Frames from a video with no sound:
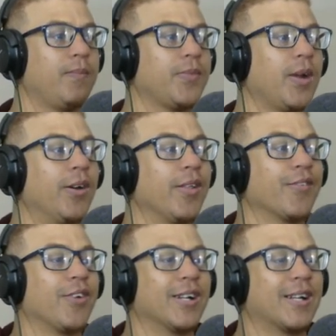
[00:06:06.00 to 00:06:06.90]
Oh,
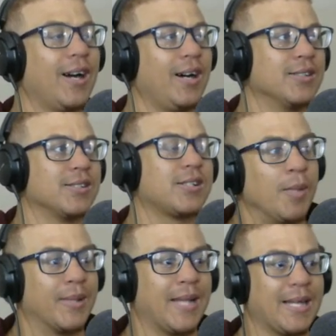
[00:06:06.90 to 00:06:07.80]
they've got guns.
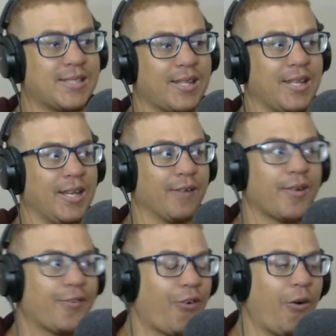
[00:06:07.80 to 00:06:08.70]
But that's the thing,
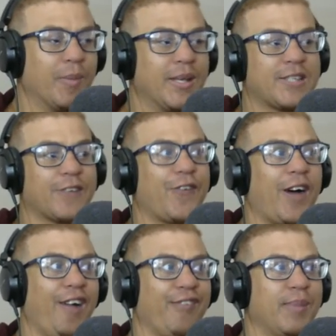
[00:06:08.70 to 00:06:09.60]
4 meter,
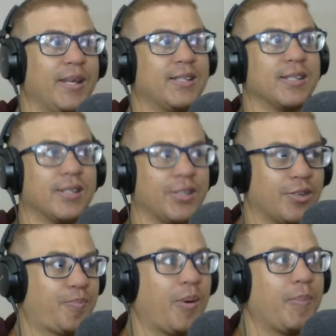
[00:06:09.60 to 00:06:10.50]
5 meter, you
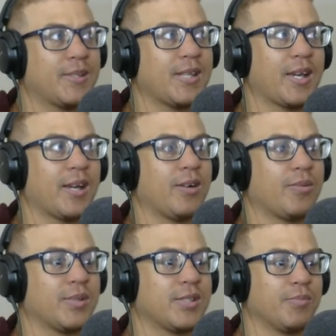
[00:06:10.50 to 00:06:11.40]
could probably take it out
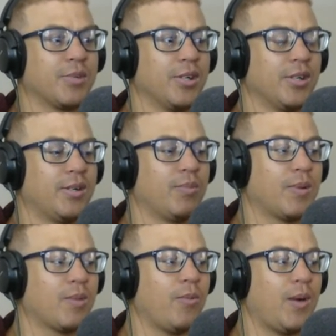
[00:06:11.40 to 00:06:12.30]
with some good
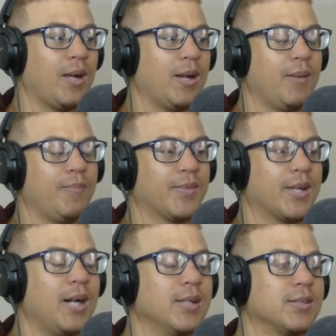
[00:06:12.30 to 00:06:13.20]

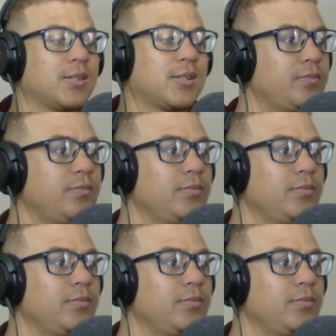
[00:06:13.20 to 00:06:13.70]
guns.